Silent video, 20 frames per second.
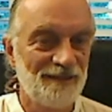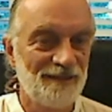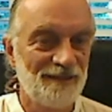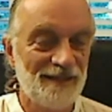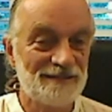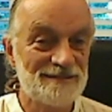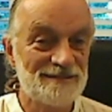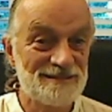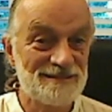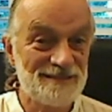
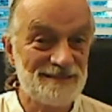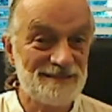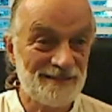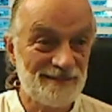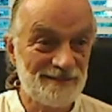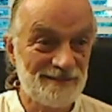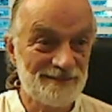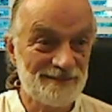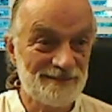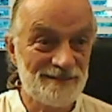And
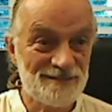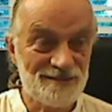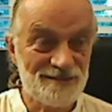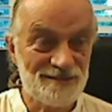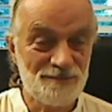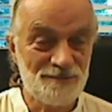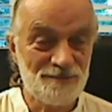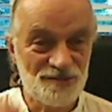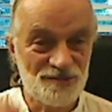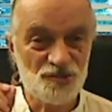subtle
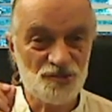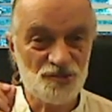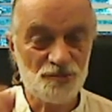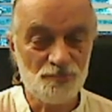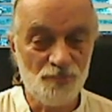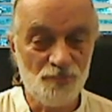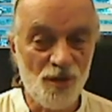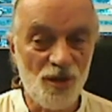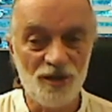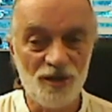doesn't mean
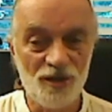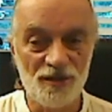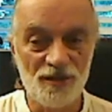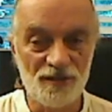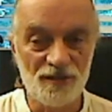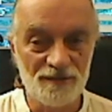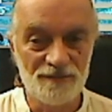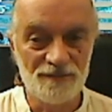small.